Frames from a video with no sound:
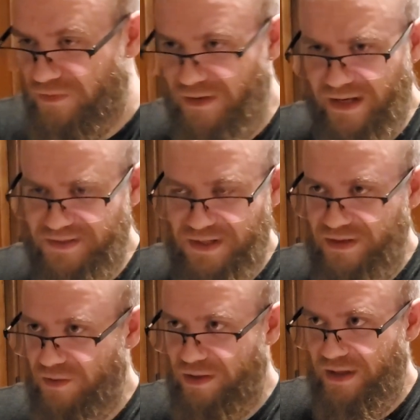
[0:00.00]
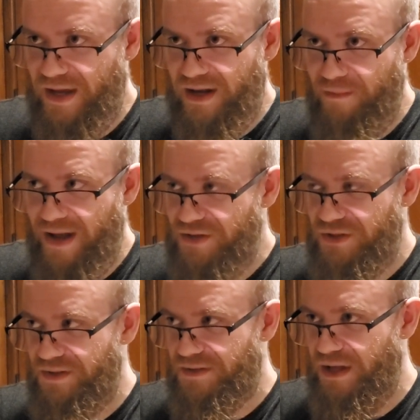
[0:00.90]
Like I said, the only thing I can
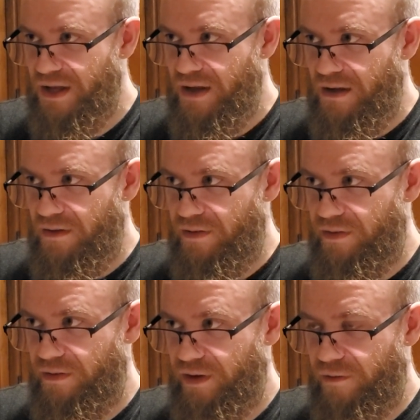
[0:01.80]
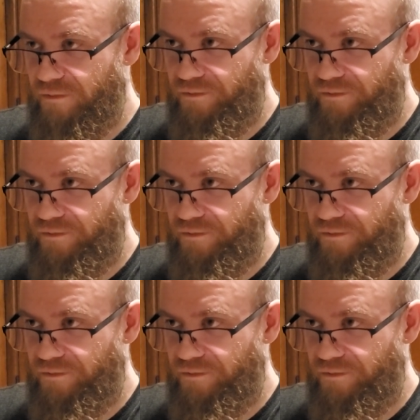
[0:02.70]
imagine is the